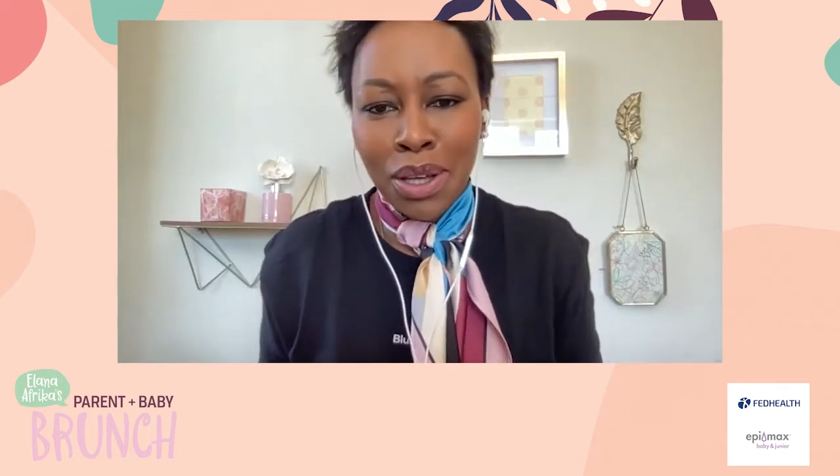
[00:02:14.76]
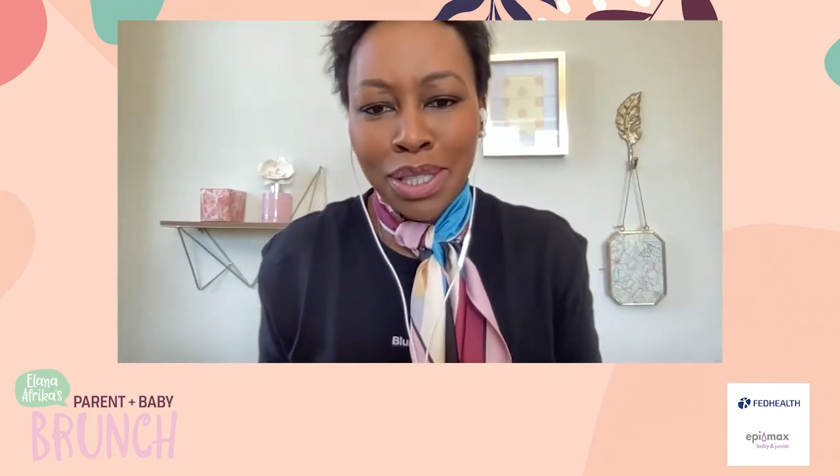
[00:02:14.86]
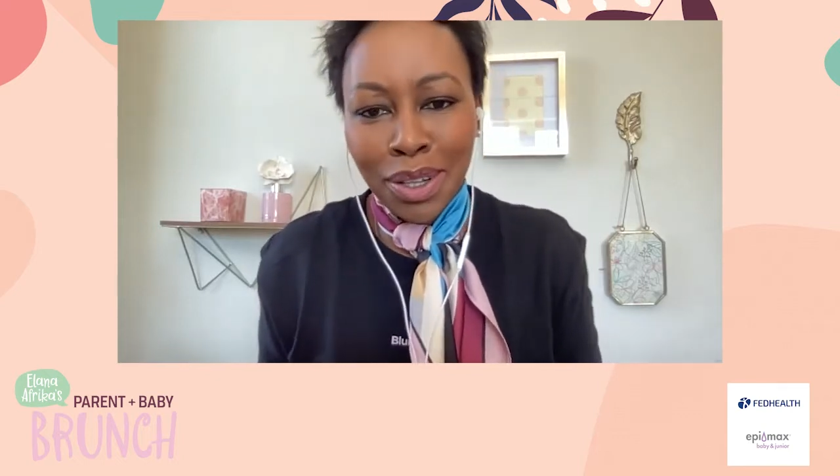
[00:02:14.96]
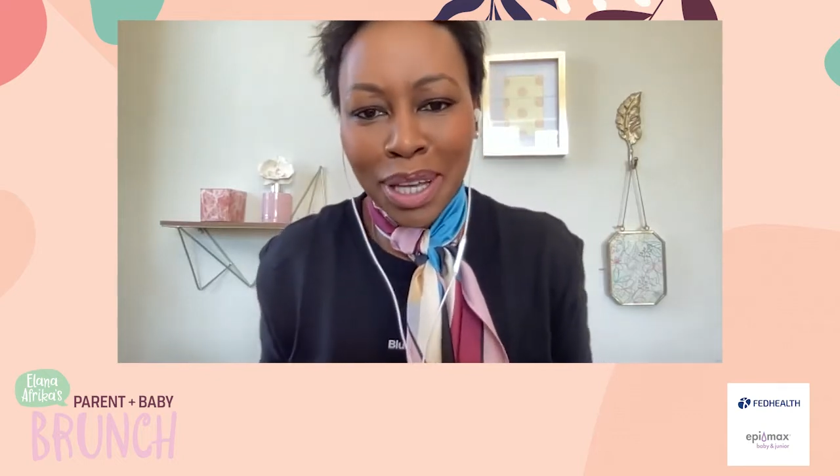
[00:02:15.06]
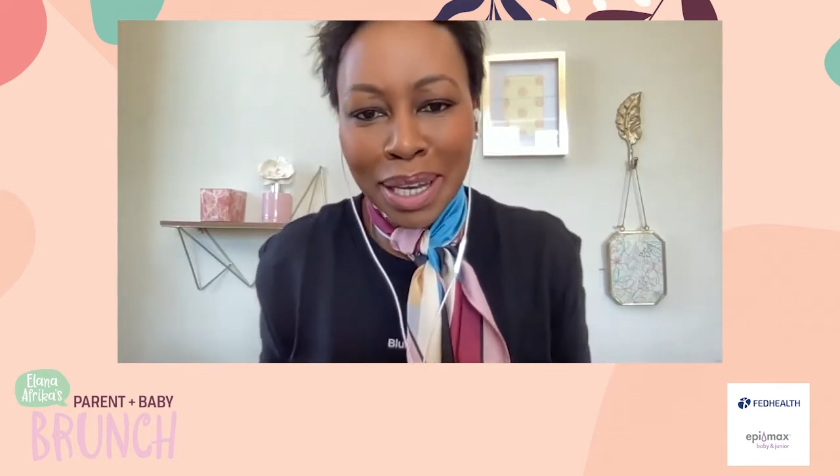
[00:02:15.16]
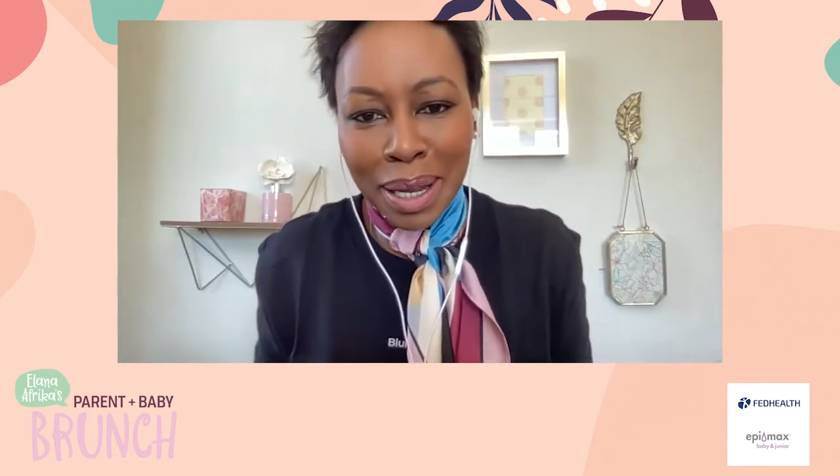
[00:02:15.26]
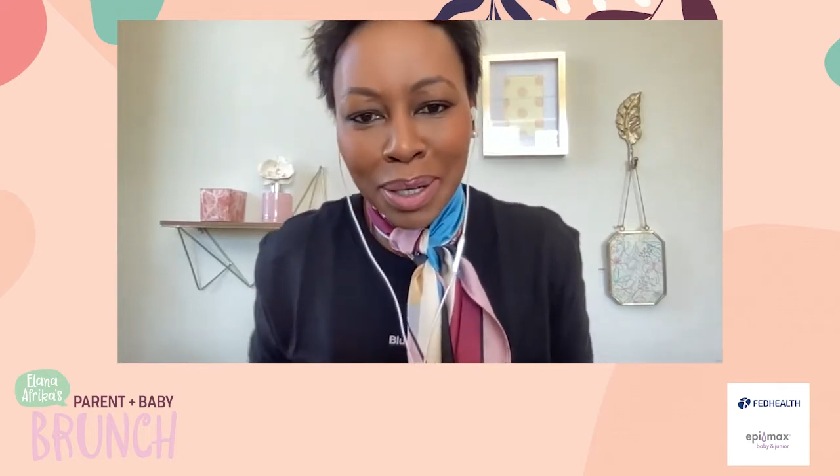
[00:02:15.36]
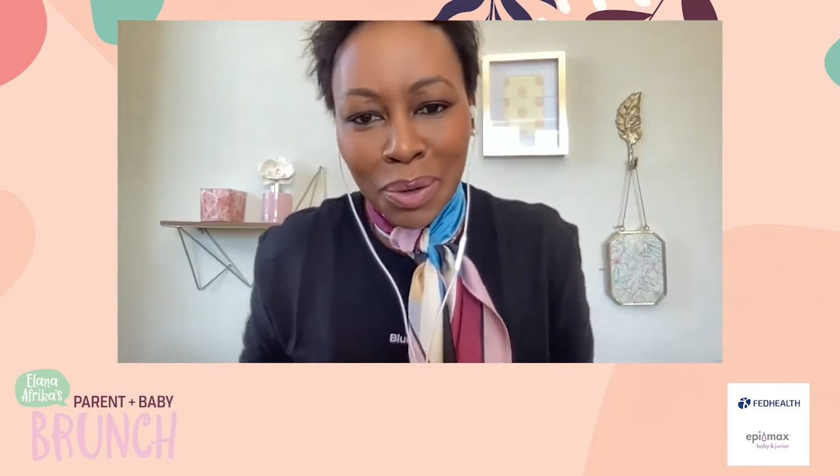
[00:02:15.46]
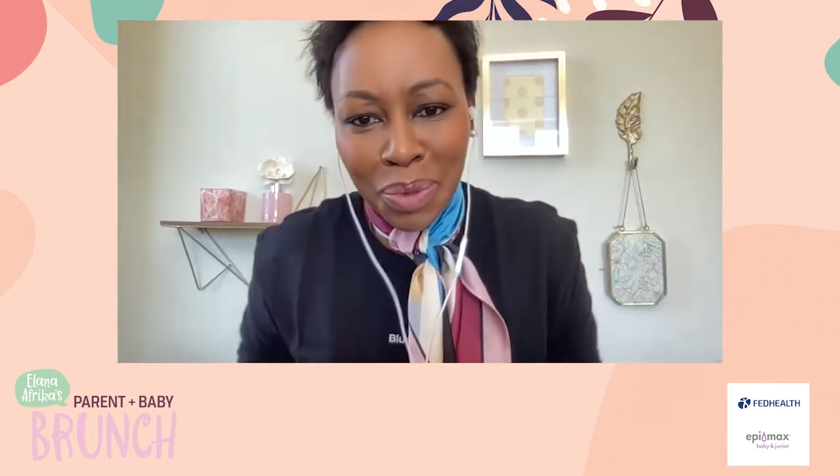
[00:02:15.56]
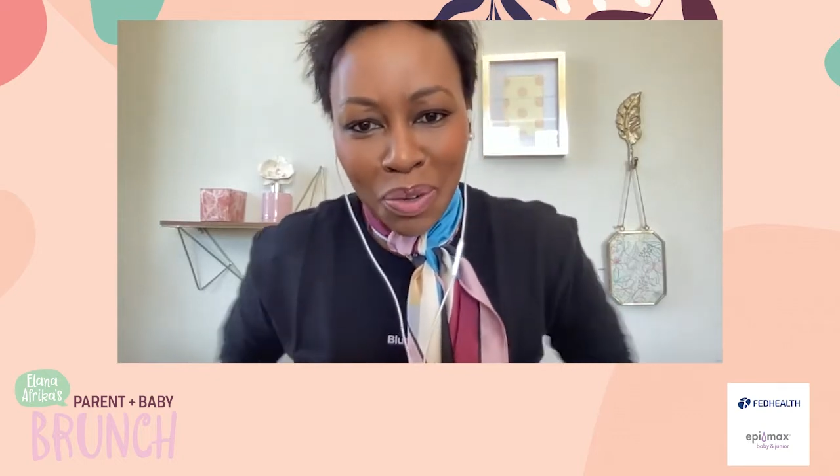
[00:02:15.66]
are still in a
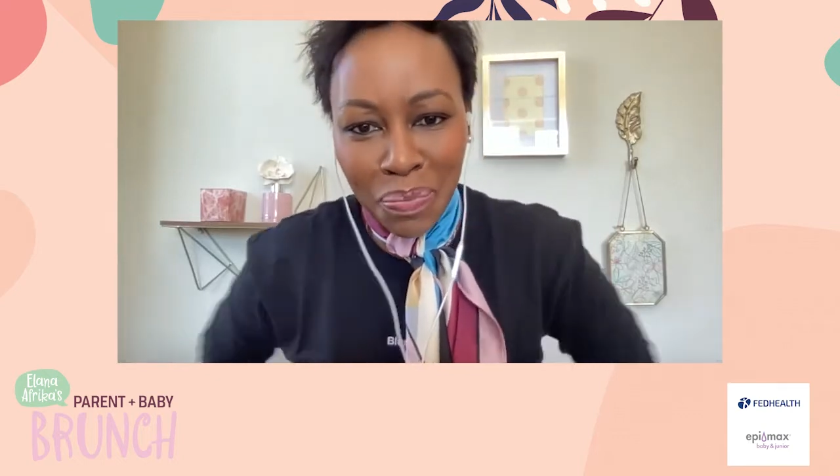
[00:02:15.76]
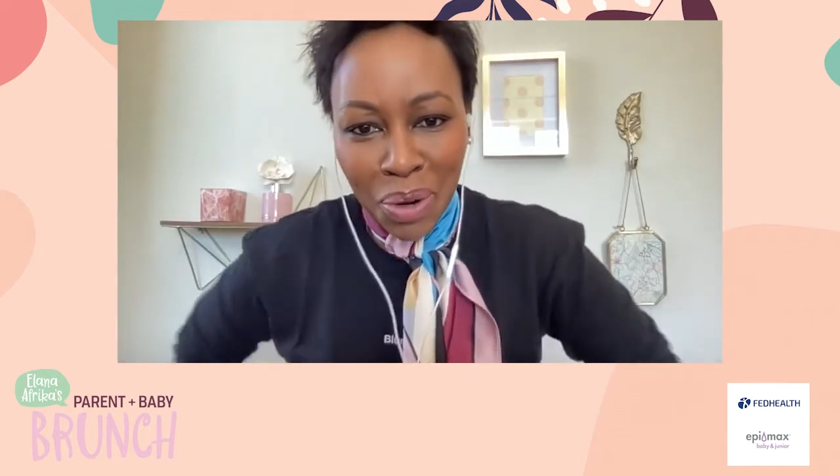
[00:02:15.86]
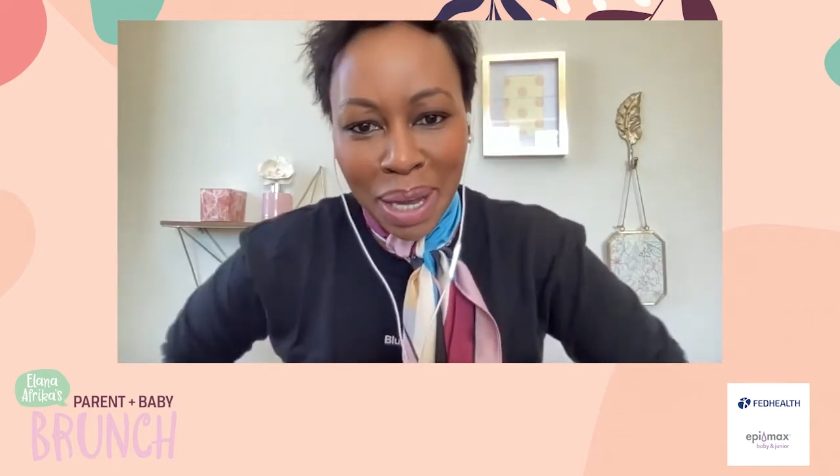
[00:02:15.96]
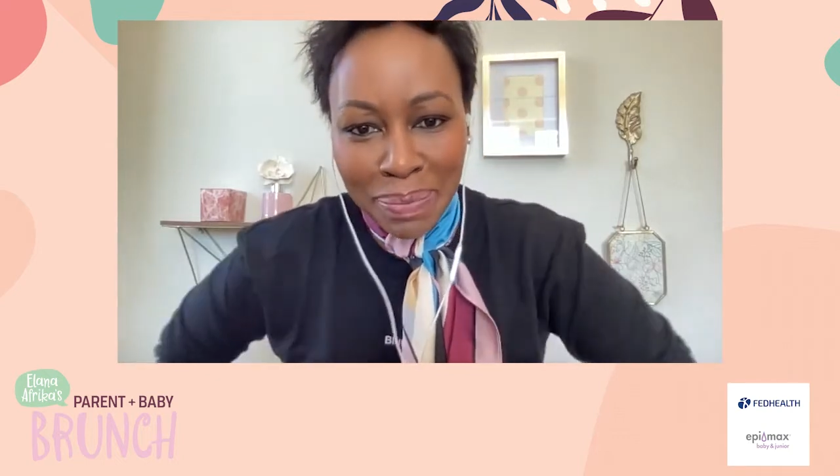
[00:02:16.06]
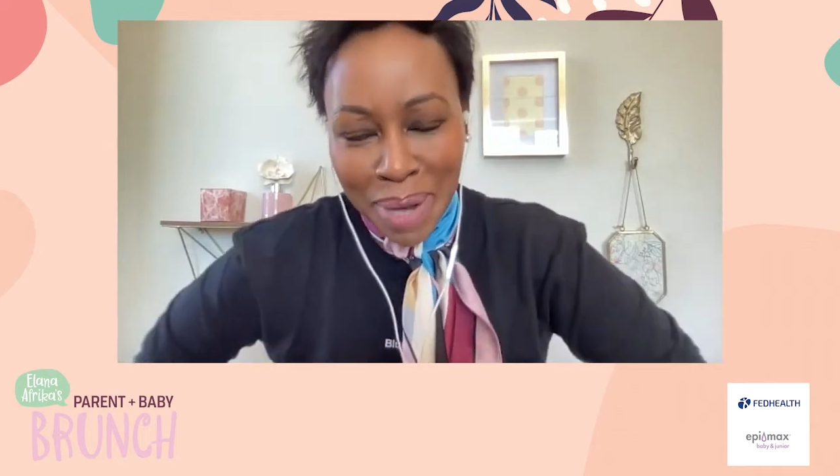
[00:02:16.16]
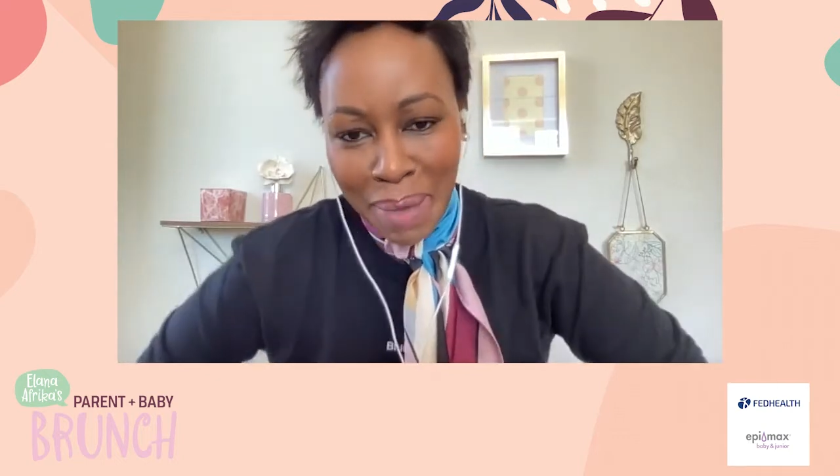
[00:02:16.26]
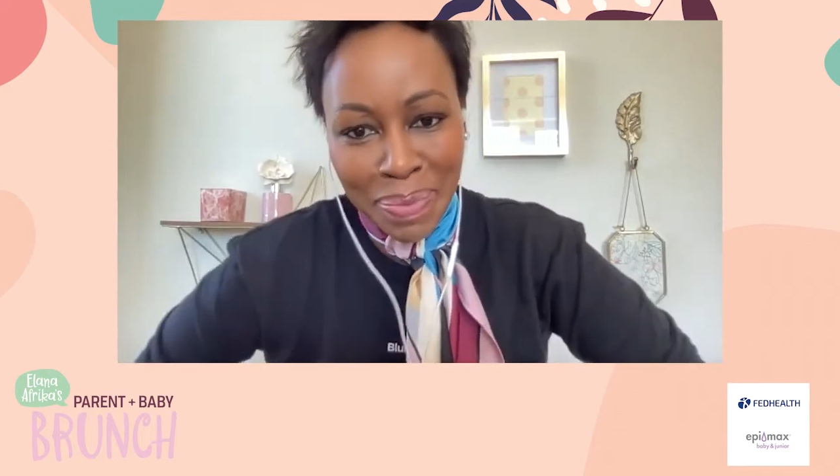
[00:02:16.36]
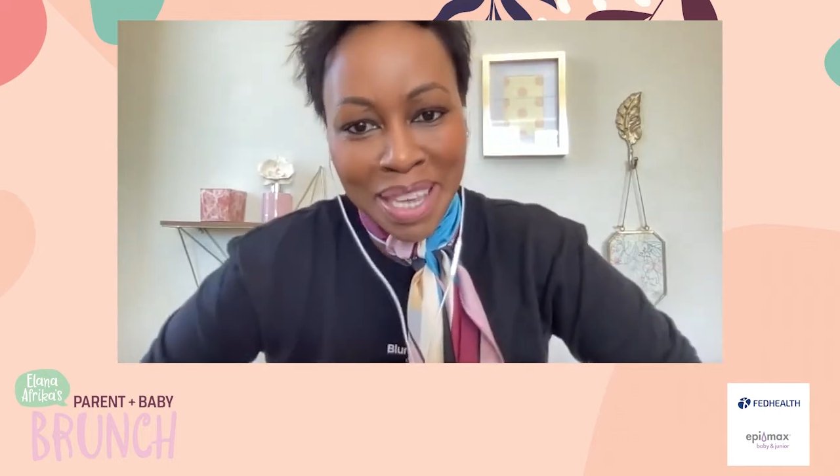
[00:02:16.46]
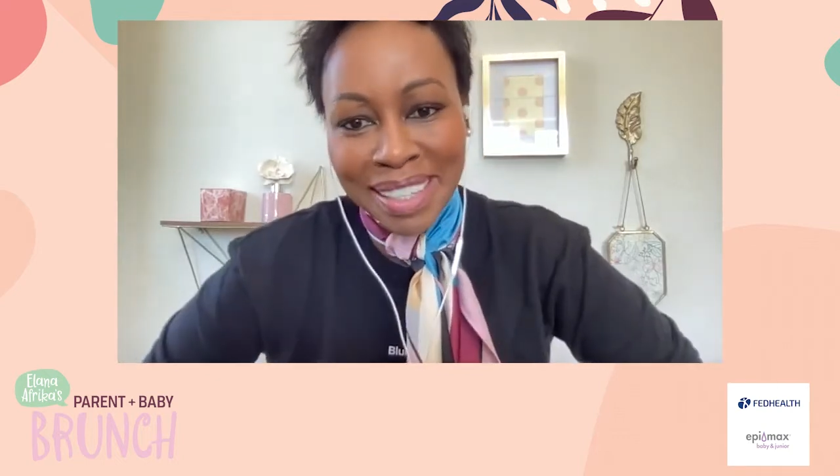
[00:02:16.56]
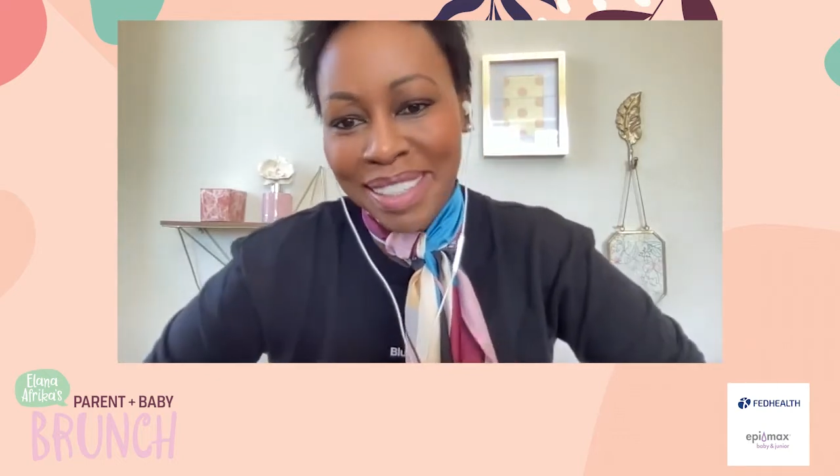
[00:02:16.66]
little bit of pull-up
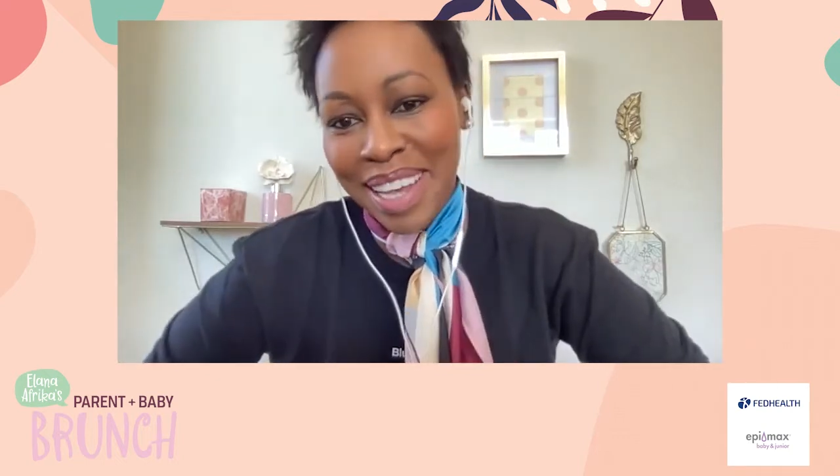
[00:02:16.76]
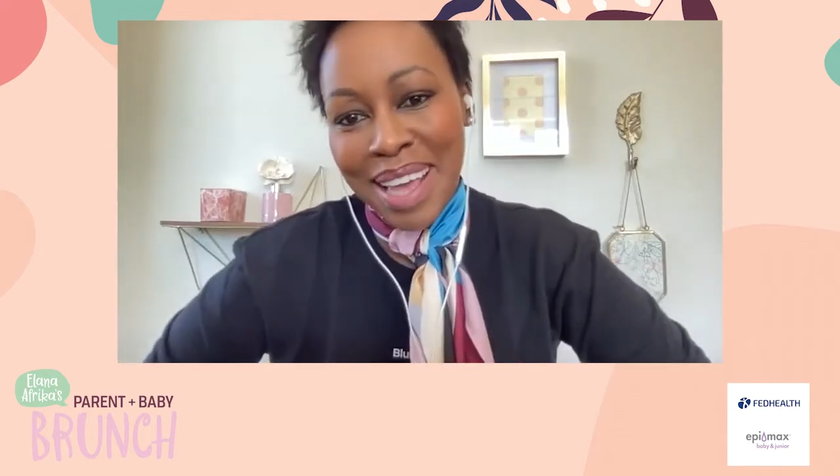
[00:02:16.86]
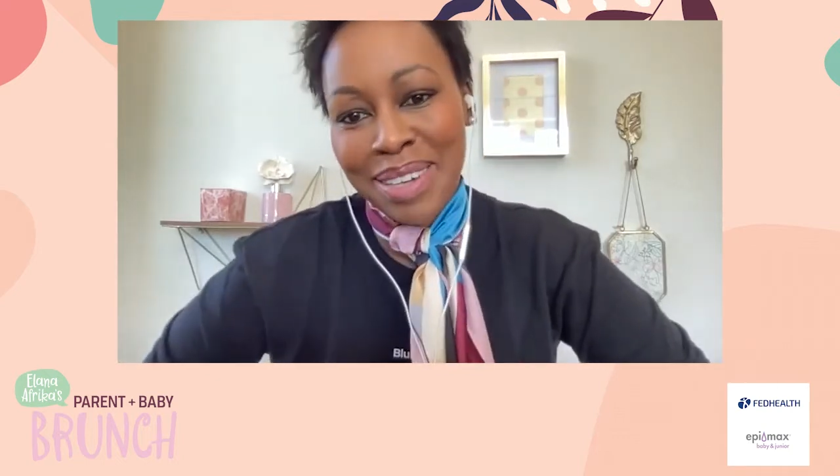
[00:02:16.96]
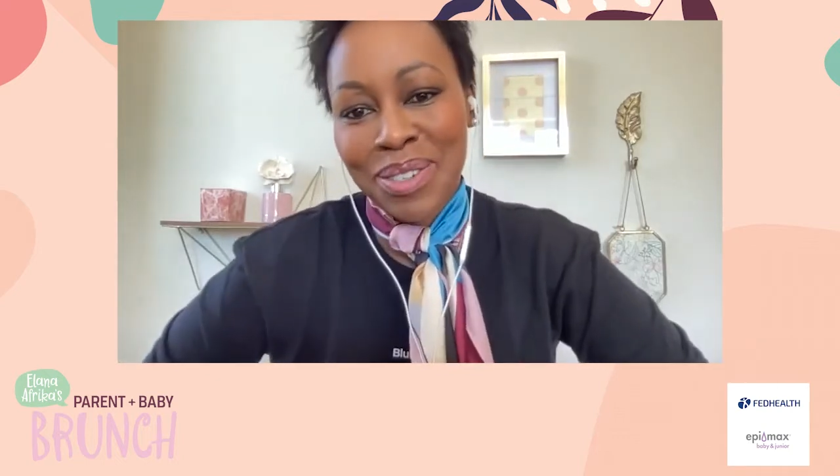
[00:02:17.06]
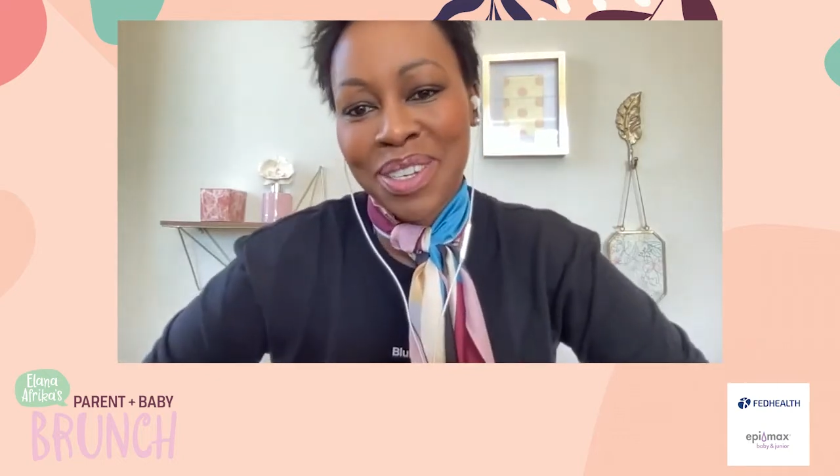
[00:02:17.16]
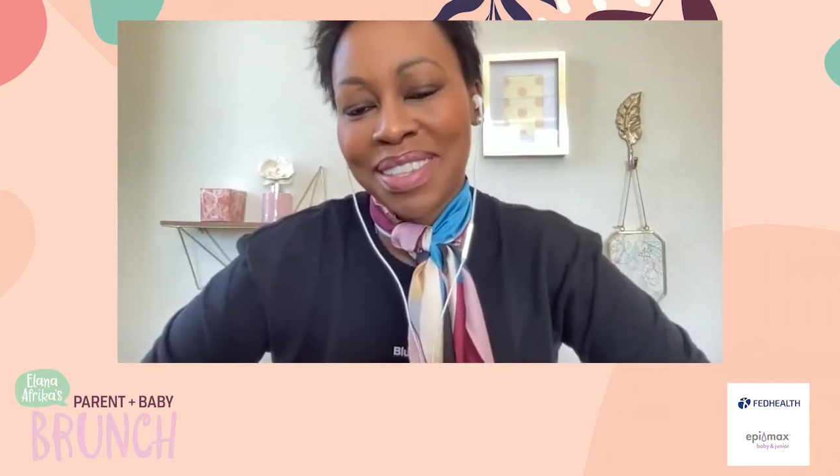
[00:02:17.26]
nappies and